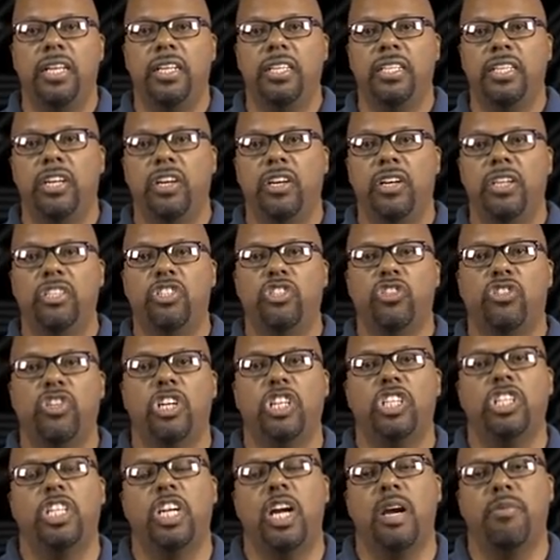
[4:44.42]
Their
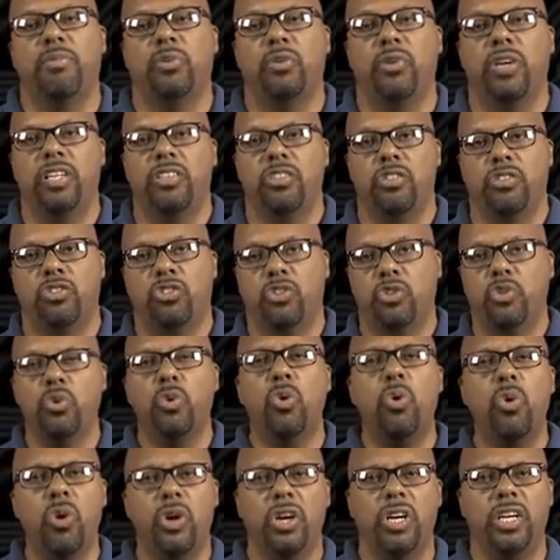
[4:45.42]
instruction operands are
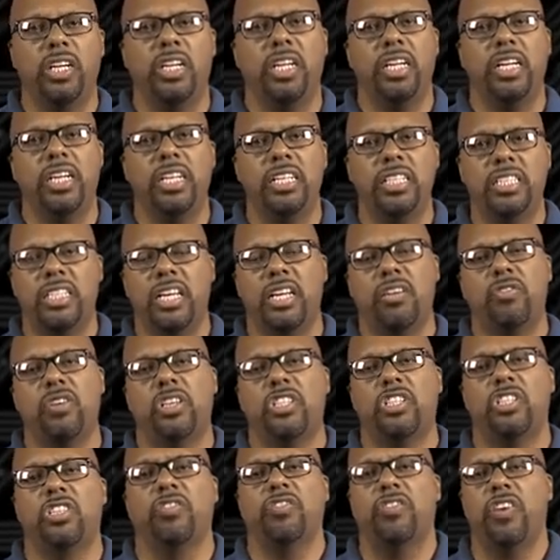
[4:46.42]
stored inside
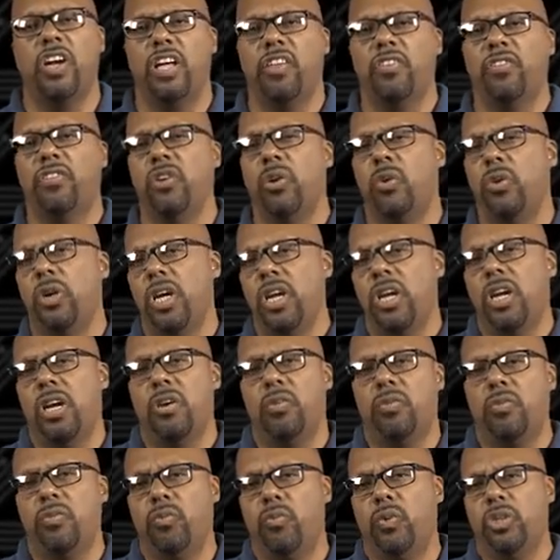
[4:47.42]
register files. So
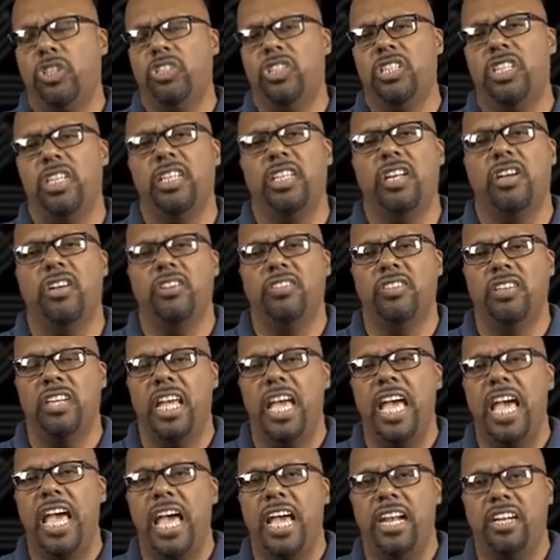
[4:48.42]
what you're seeing there is an
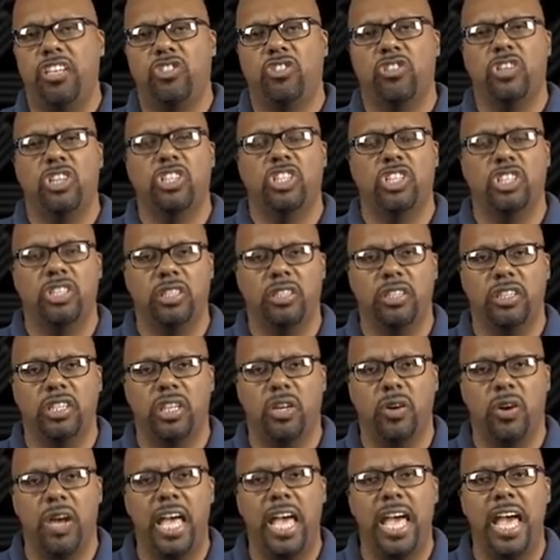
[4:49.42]
add instruction. You
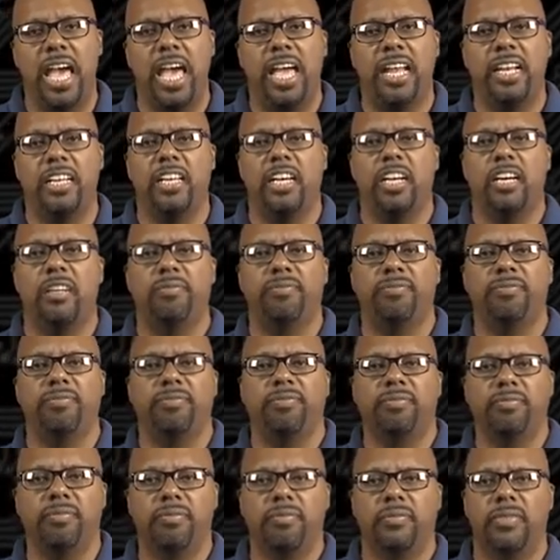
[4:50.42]
know, add R1,
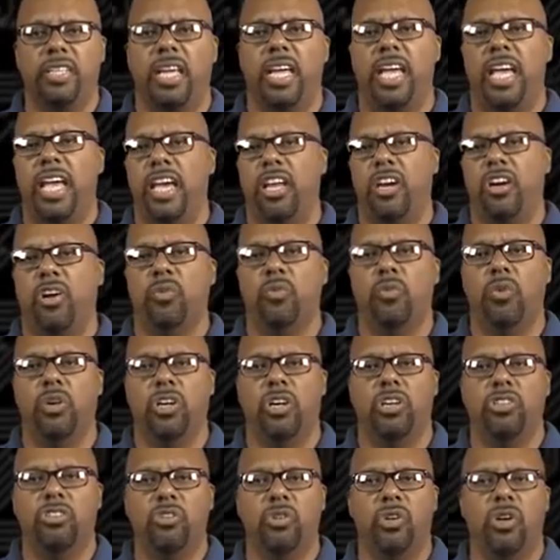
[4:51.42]

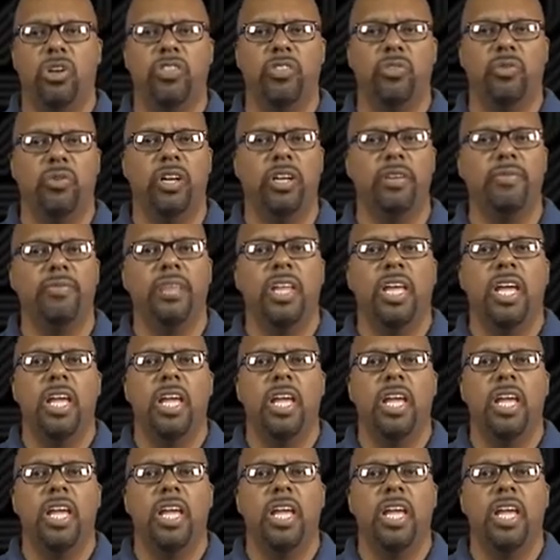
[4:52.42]
R2, R3,